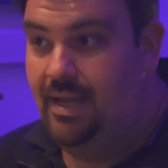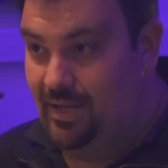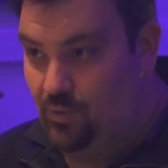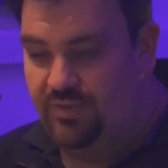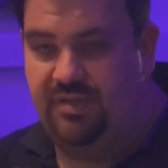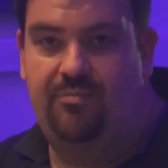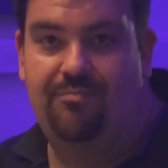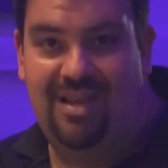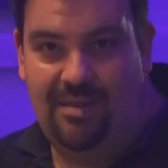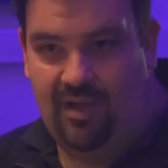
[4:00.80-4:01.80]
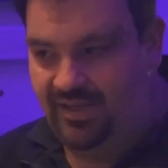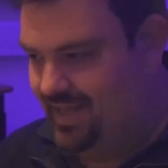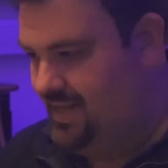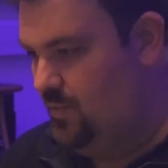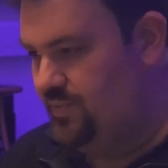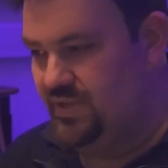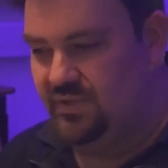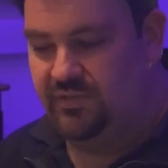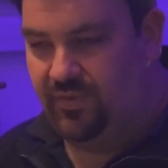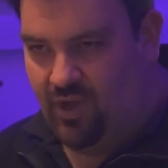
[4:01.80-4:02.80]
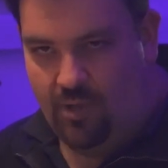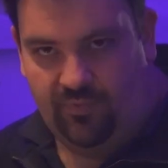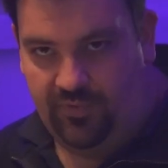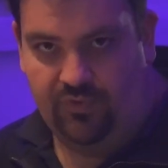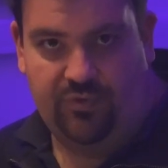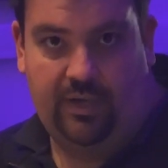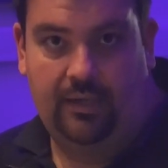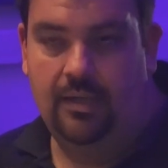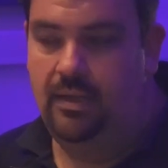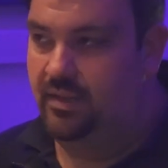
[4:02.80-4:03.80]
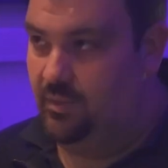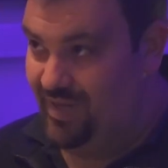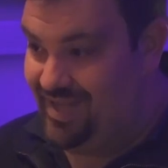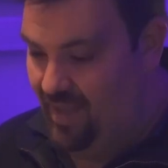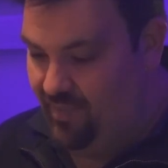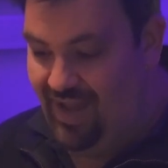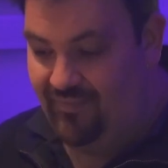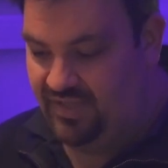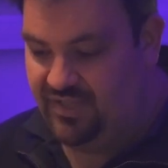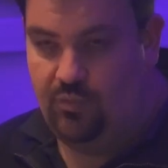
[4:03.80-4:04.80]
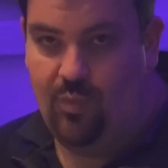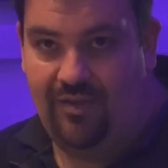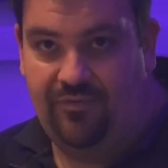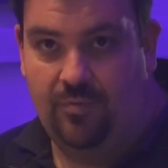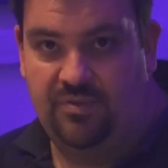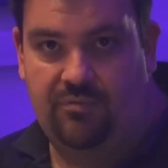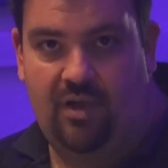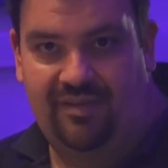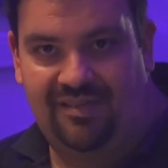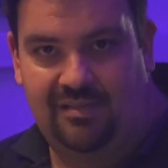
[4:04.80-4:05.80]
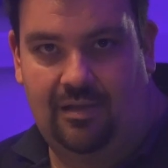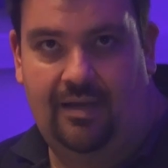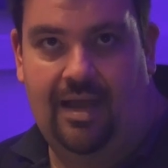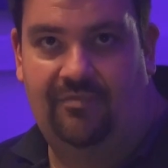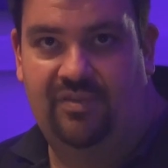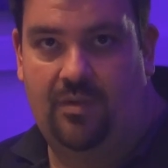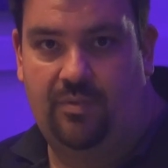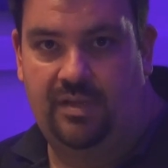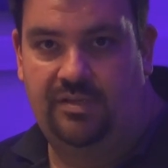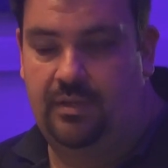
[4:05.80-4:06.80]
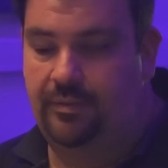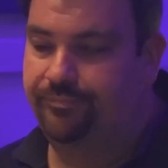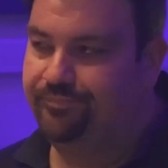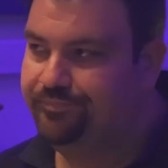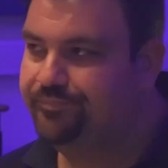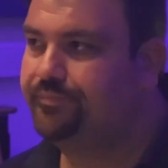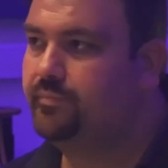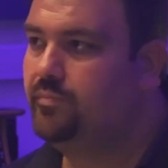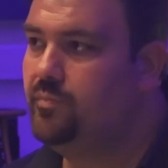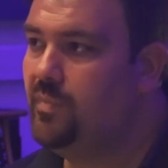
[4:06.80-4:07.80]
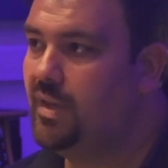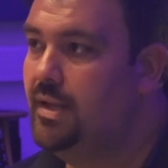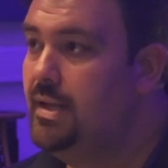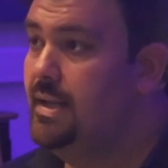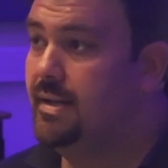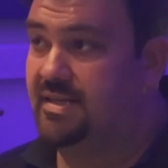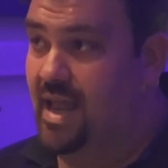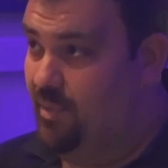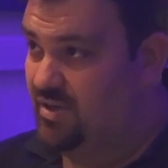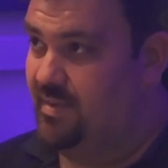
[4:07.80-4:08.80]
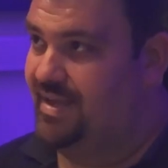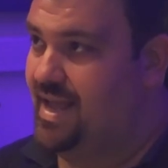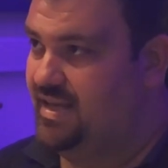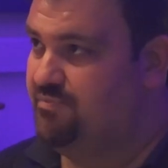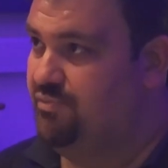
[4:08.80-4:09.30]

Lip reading: in order to minimize any opportunities for comb filtering that we get by having two waveforms arriving slightly out of time with each other. Snare bottom again is